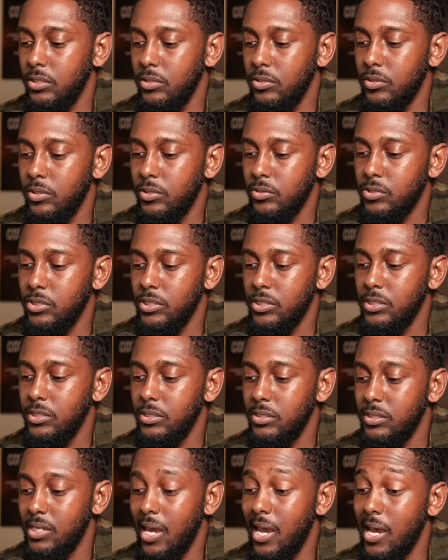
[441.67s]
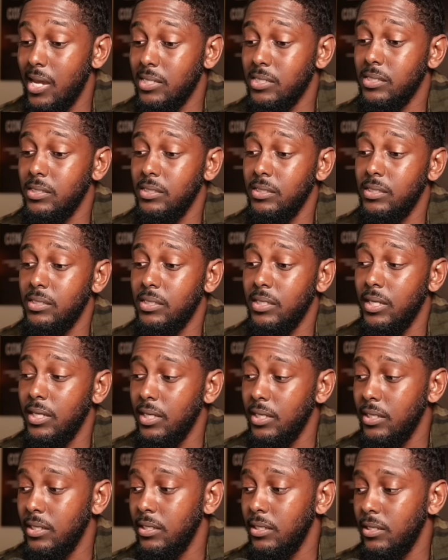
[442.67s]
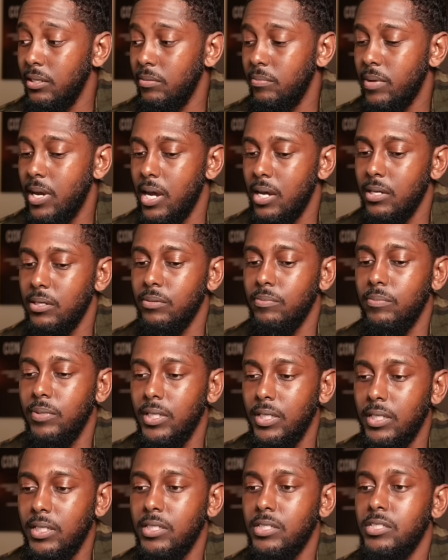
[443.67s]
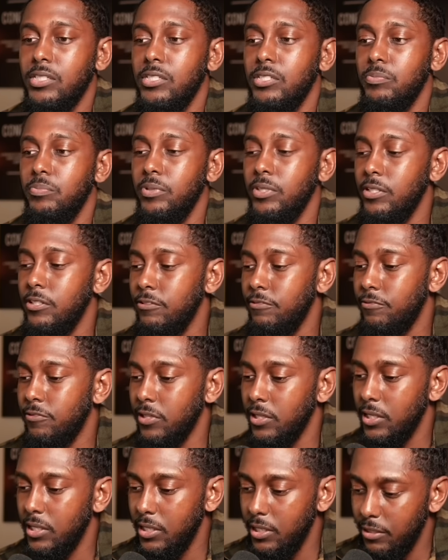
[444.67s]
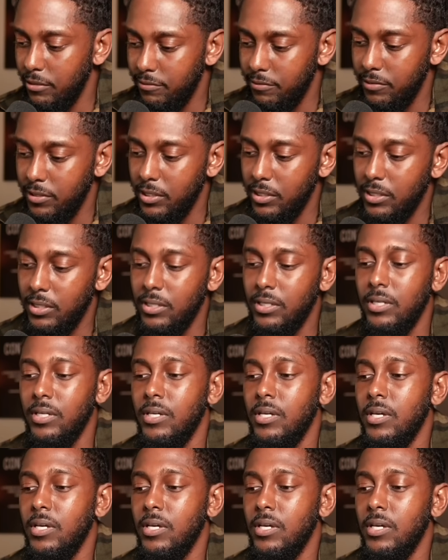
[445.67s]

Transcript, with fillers: You know, she's actually standing there by her man. She's being forgiving.